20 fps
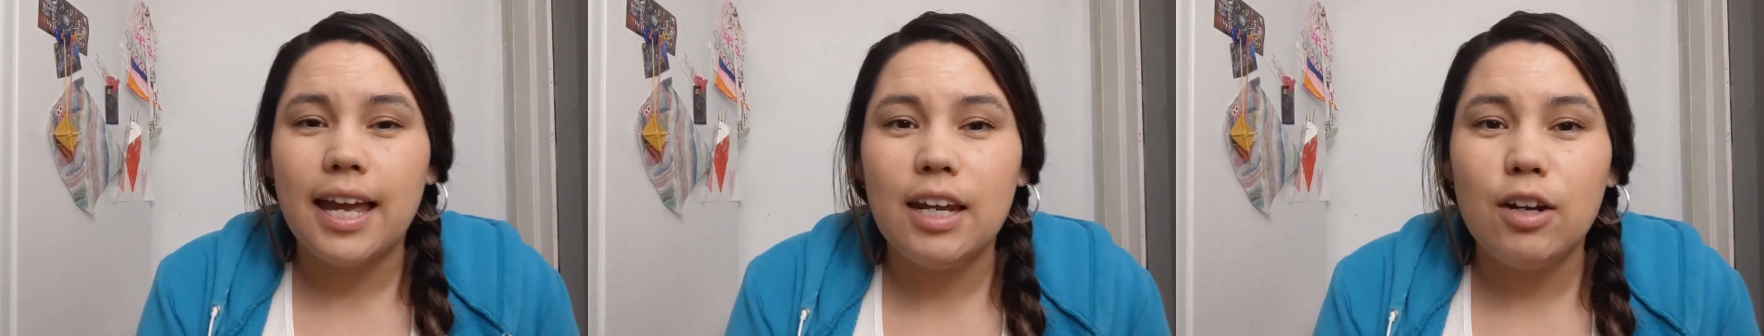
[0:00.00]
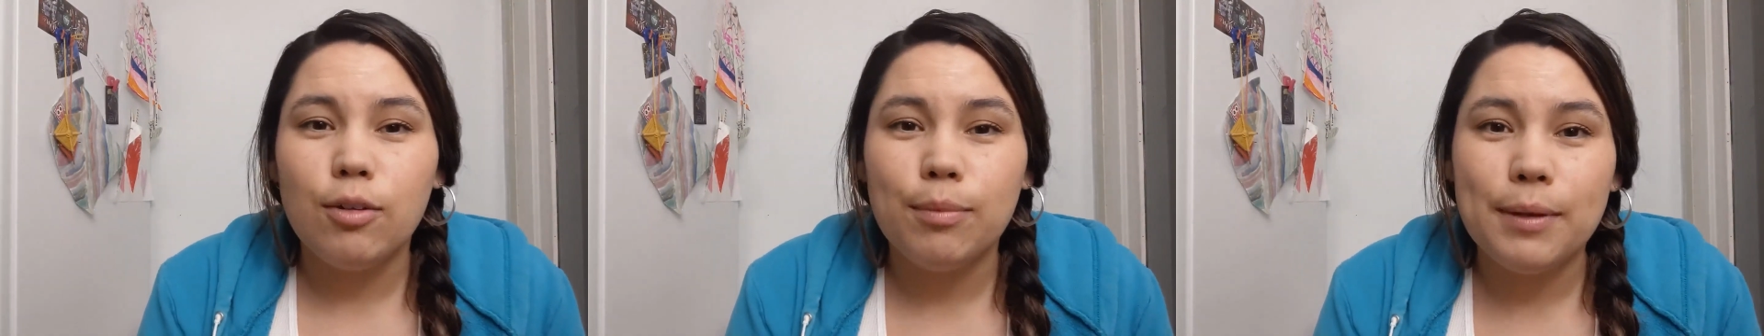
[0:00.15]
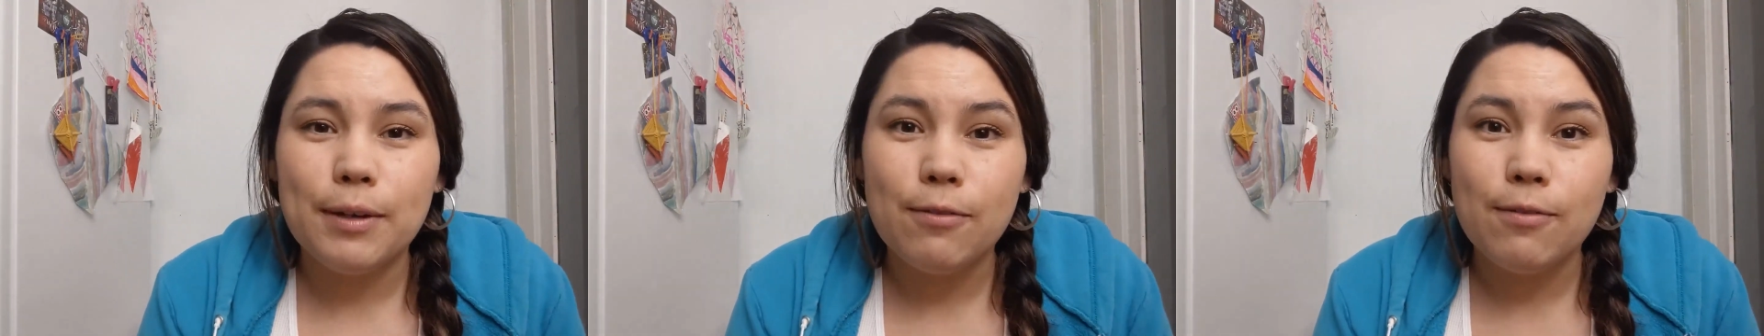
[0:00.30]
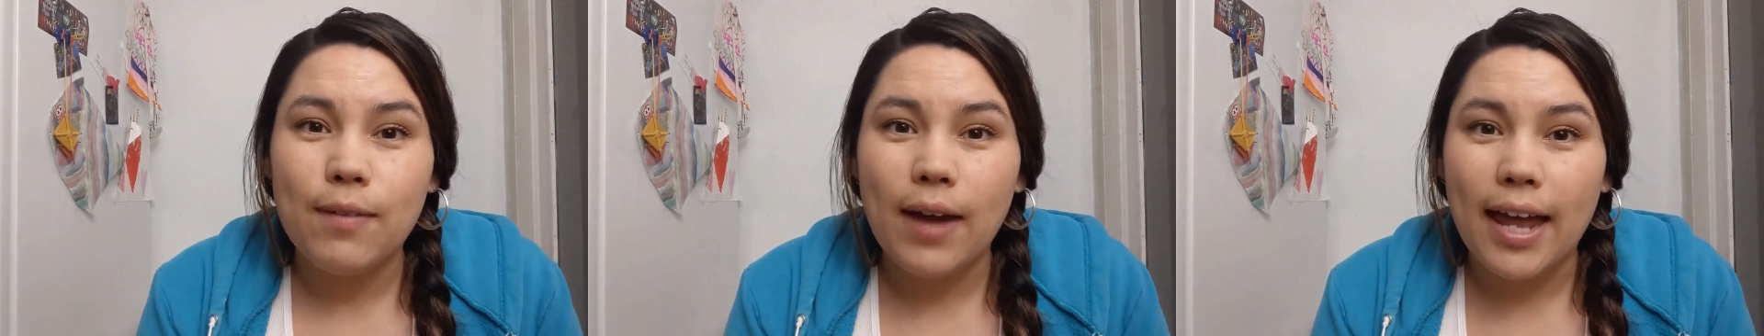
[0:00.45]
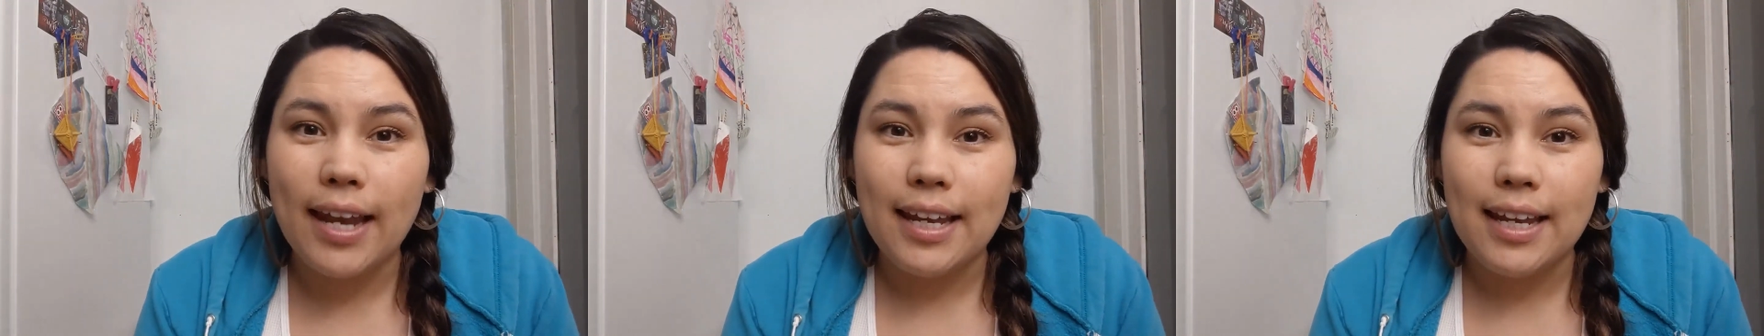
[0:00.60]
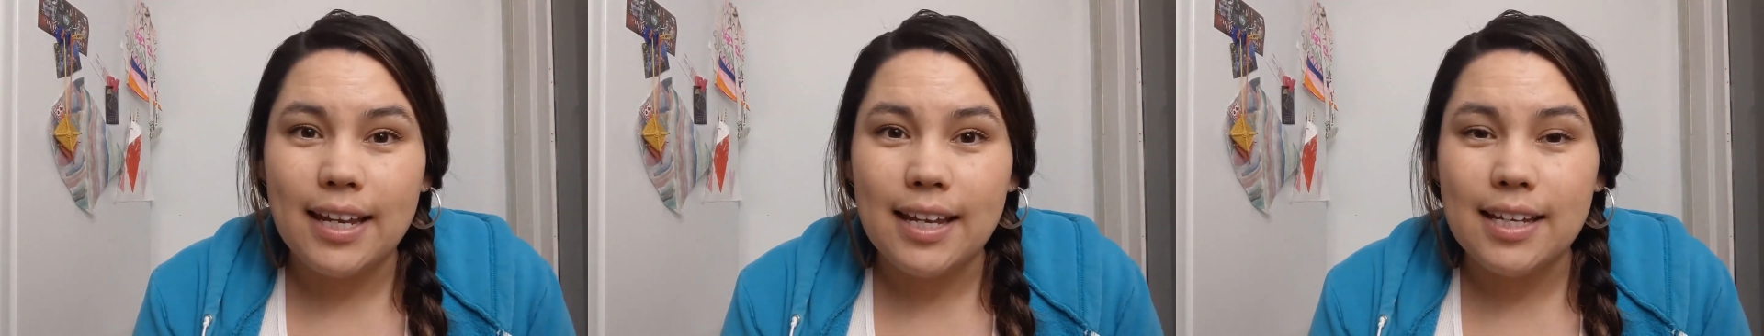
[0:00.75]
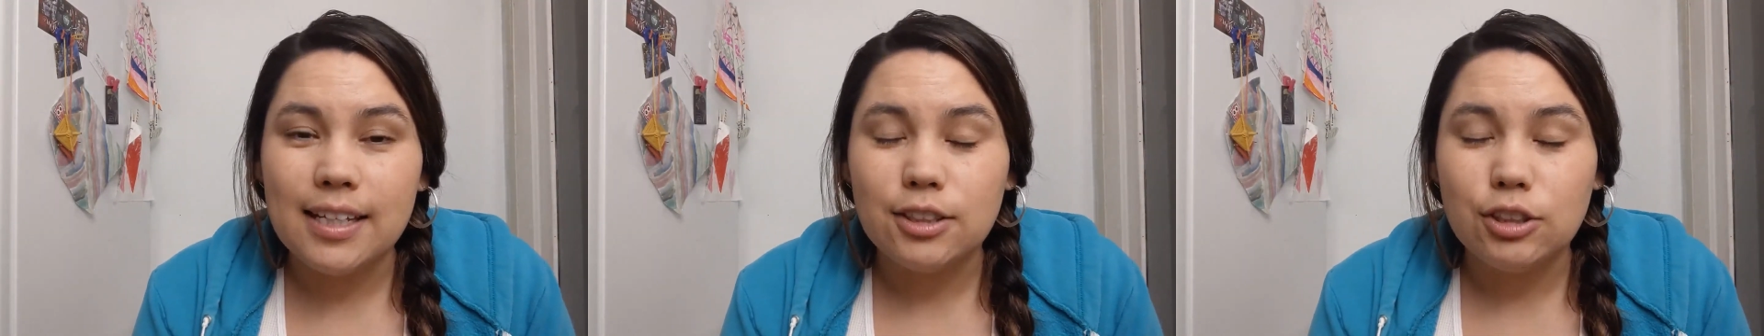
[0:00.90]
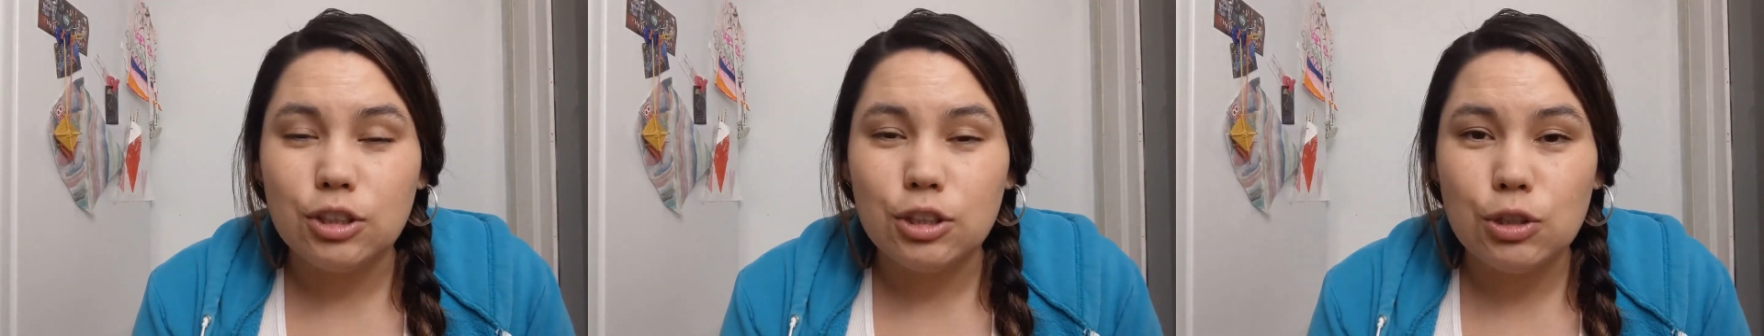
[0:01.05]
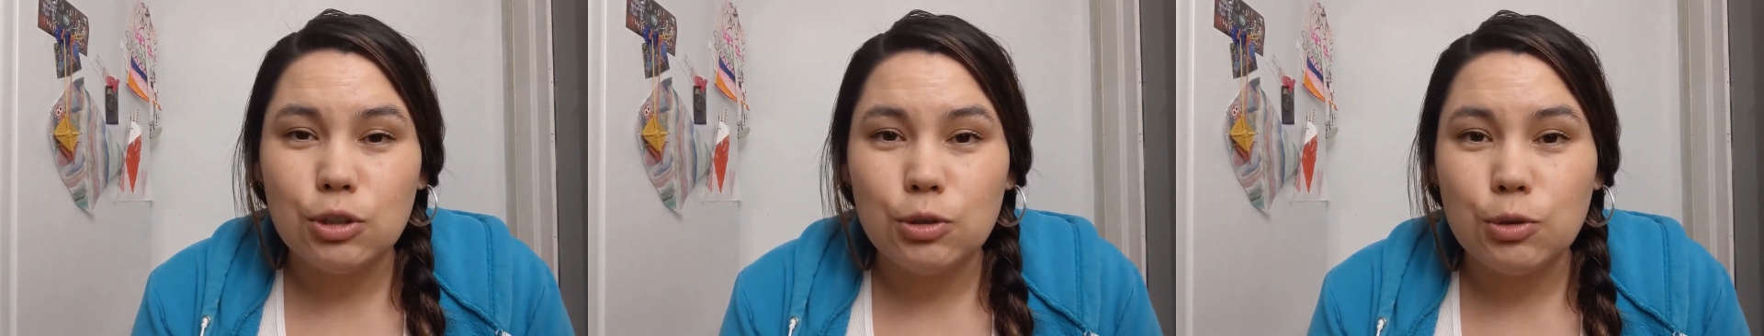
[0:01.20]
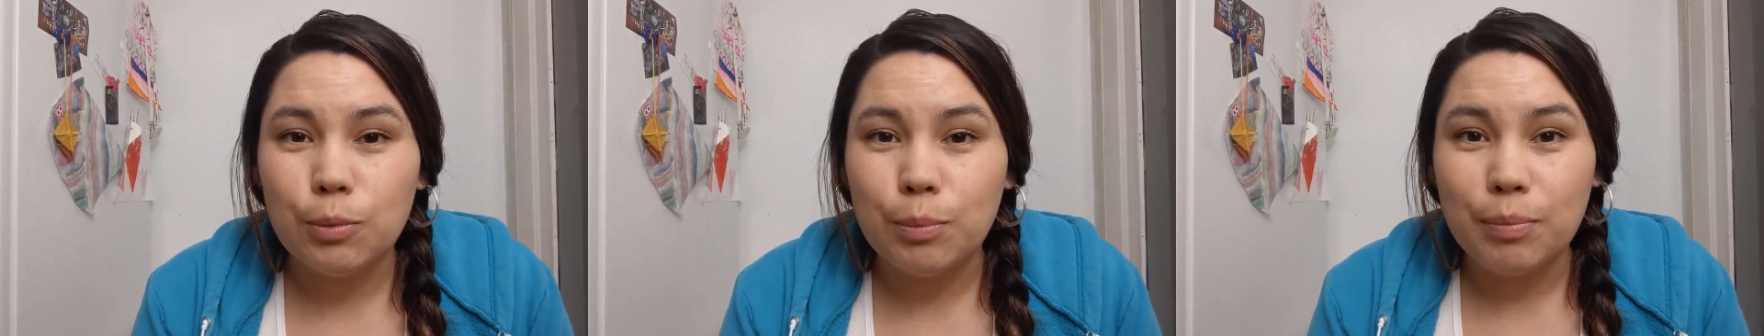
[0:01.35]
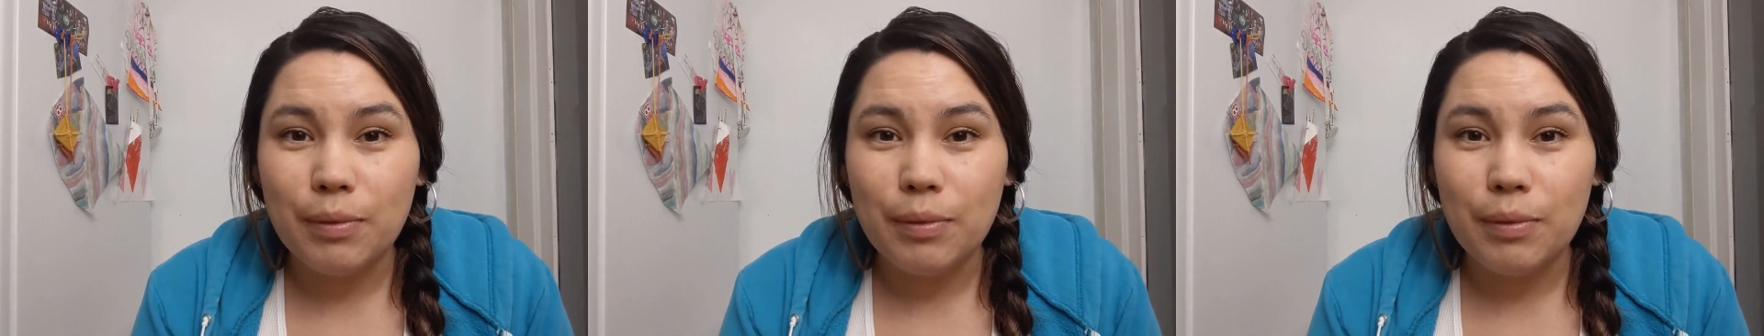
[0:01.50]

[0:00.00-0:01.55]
it'll be ready to